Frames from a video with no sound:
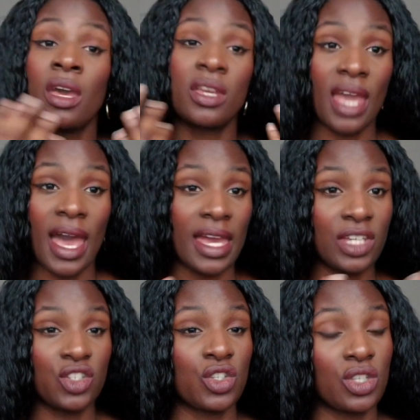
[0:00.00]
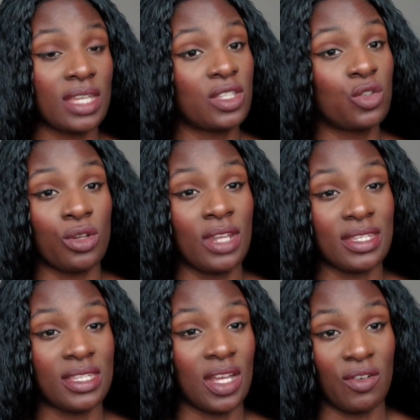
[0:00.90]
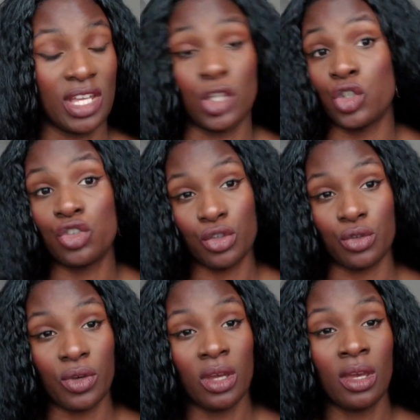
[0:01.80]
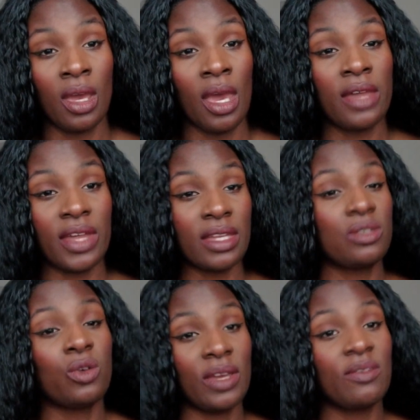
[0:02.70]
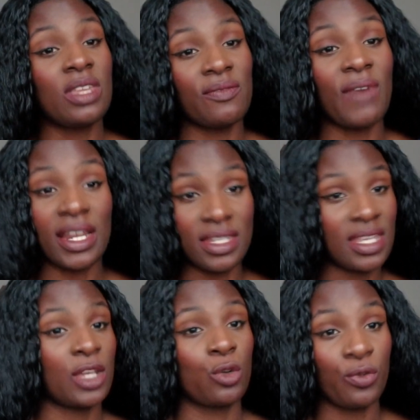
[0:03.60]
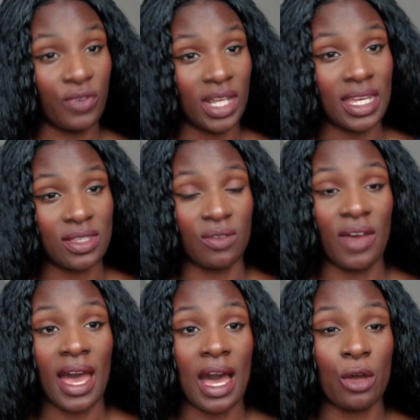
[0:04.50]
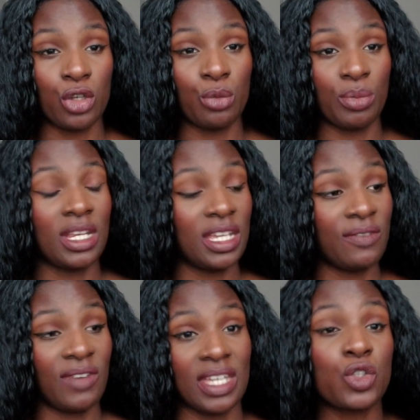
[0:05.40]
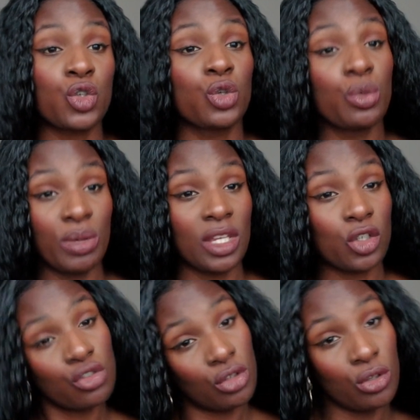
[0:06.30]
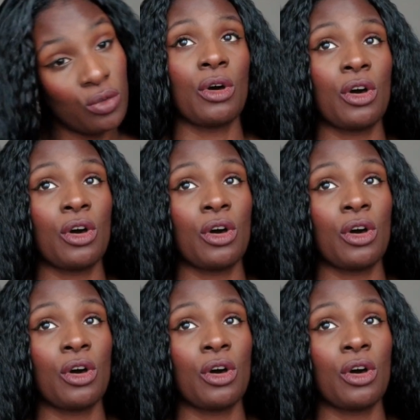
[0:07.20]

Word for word: yeah, it's not necessarily the truth. That does not invalidate your feelings of how you believe it to be the truth,